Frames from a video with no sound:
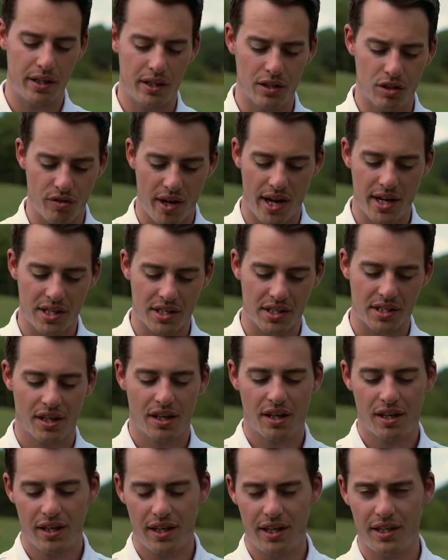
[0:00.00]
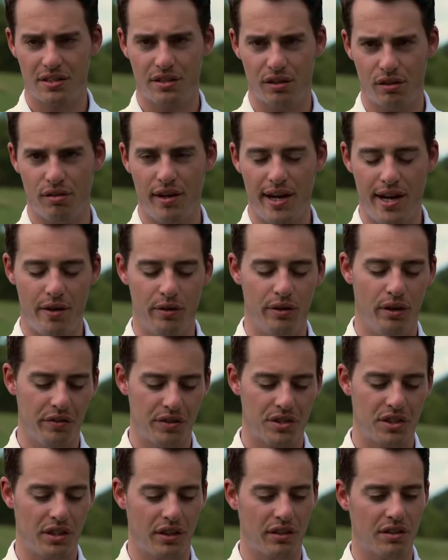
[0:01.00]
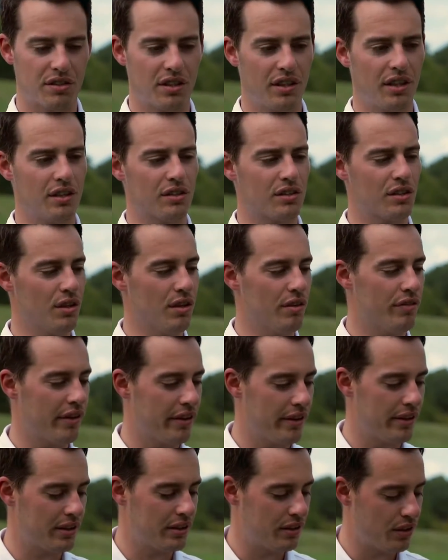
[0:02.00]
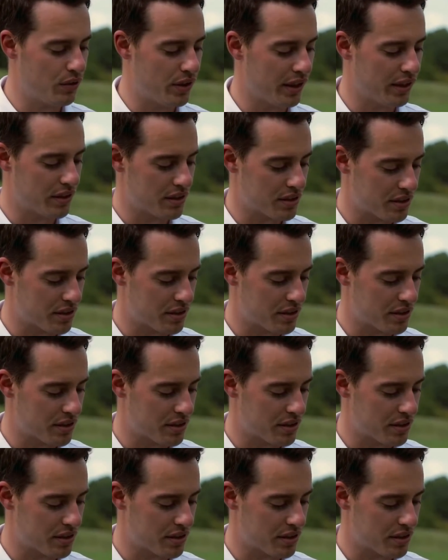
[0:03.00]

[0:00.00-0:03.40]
at address is the crown. Obviously you can see it's got a very unique